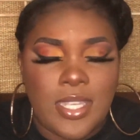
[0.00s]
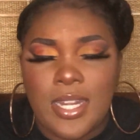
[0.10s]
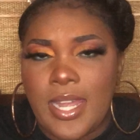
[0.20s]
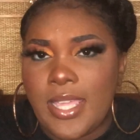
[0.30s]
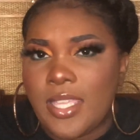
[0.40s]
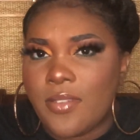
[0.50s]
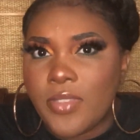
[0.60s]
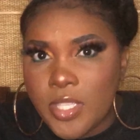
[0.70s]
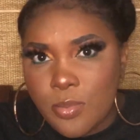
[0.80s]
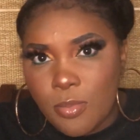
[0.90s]
that I give
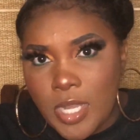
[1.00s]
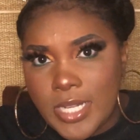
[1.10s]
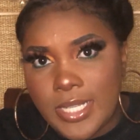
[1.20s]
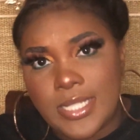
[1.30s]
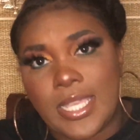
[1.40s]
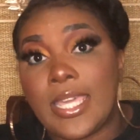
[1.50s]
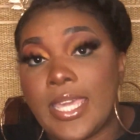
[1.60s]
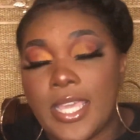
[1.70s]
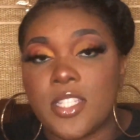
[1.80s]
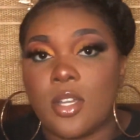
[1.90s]
this product an
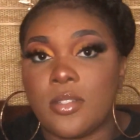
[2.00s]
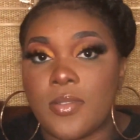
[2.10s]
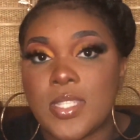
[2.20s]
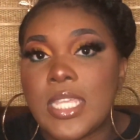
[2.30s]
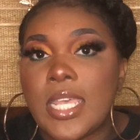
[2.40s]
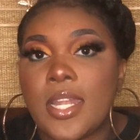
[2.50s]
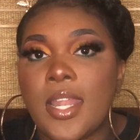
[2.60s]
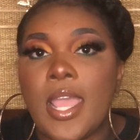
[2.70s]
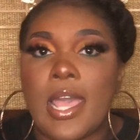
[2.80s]
8 out of 10,